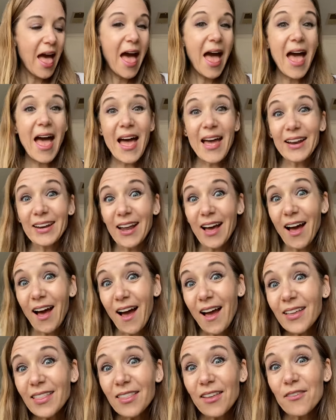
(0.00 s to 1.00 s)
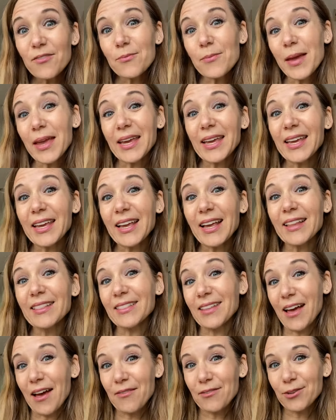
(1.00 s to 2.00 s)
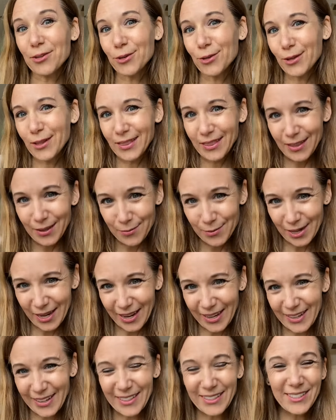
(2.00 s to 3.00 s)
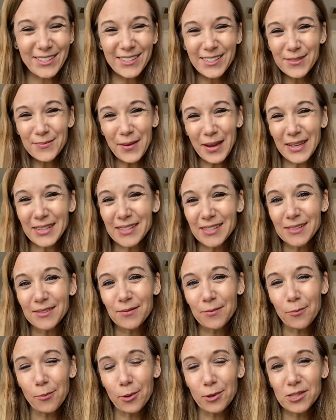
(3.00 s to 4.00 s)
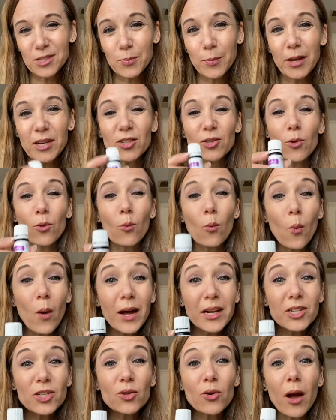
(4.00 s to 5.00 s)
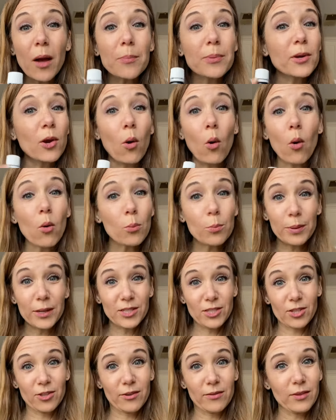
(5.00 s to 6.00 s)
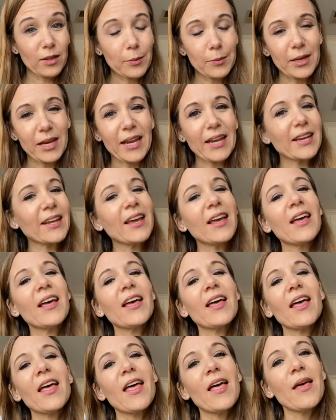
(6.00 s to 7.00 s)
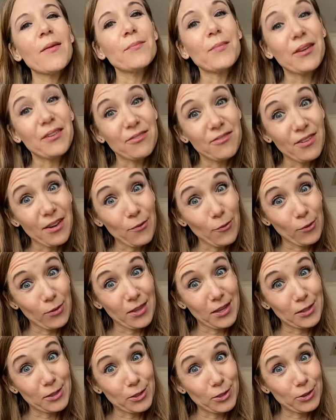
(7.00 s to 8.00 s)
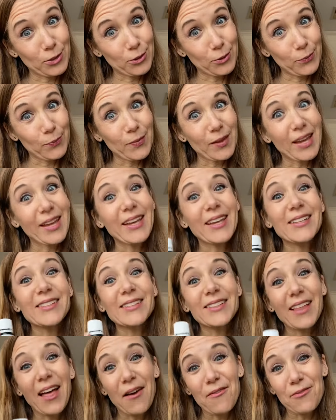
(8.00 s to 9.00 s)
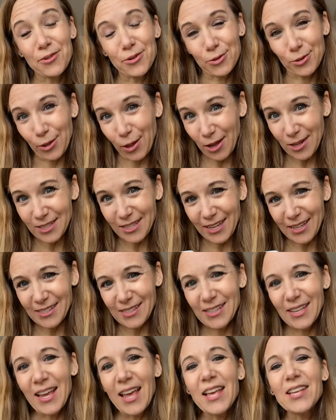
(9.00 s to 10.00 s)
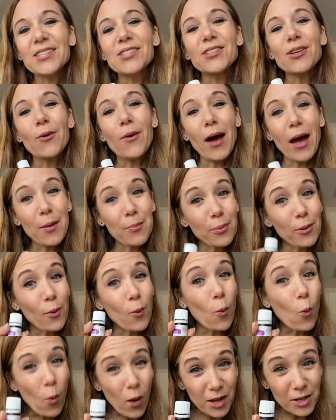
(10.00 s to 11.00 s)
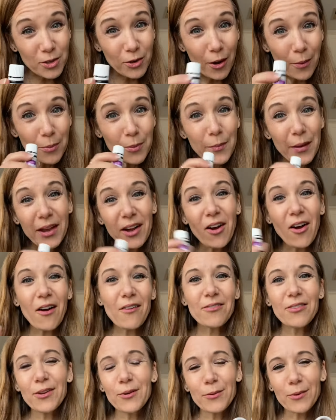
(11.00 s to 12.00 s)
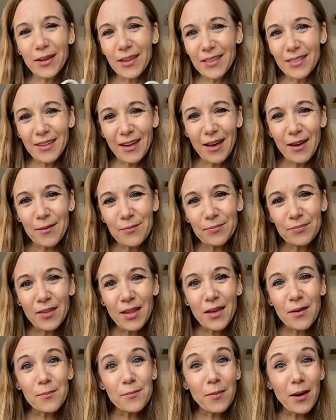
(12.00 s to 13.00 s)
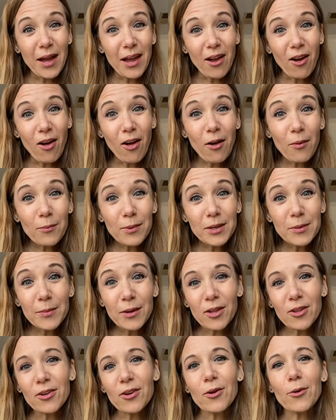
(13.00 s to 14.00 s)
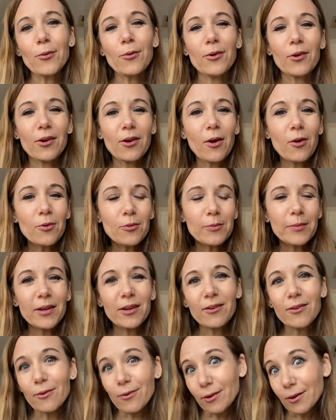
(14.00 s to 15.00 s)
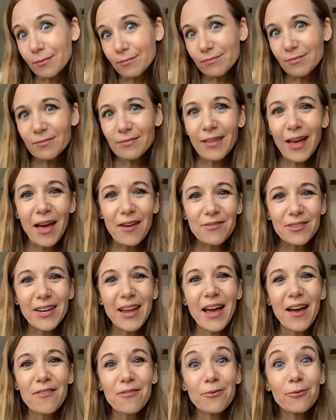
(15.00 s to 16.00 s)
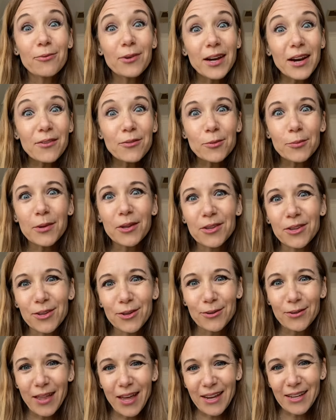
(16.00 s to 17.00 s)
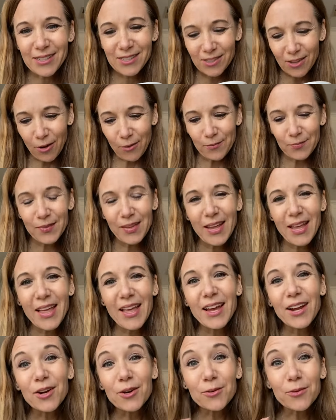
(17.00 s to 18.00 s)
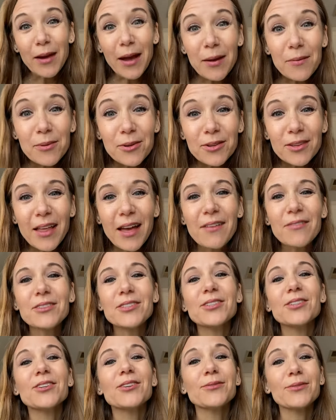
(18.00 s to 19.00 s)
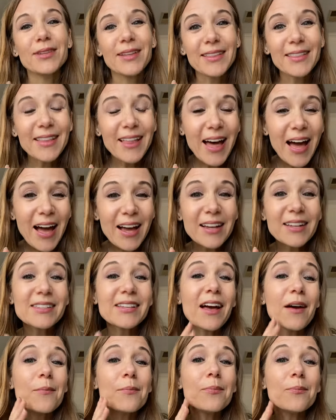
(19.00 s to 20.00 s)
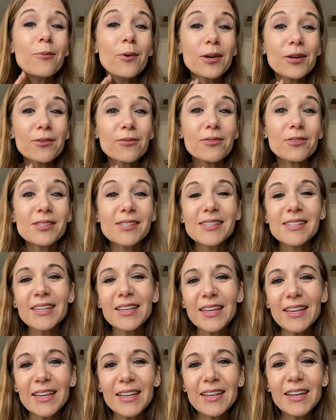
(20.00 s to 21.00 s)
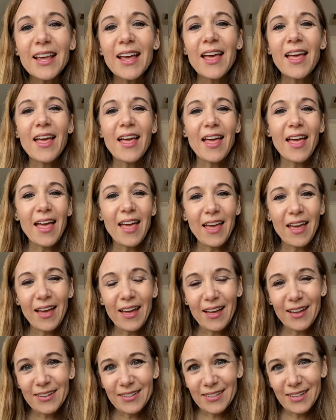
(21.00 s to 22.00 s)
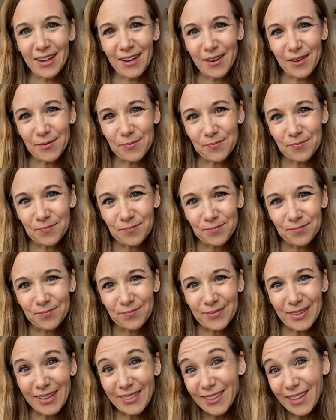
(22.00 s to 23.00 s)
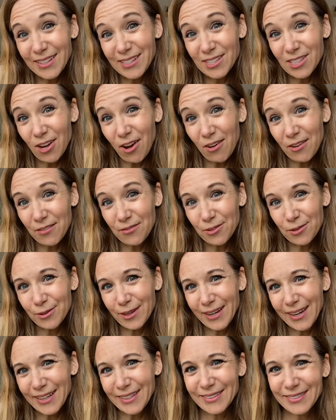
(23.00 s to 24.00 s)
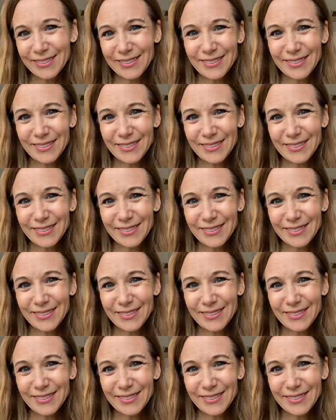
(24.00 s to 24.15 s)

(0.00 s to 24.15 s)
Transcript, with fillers: And I love making lavender lemonade. It just makes it more special. One drop in a whole pitcher of lemonade. My favorite thing to do is lavender lattes. So I put one drop in my coffee with um, my almond milk or oat milk or half and half, whatever milk you like. So grab your lavender, relax, have wonderful skin, and um, let's talk if you need it.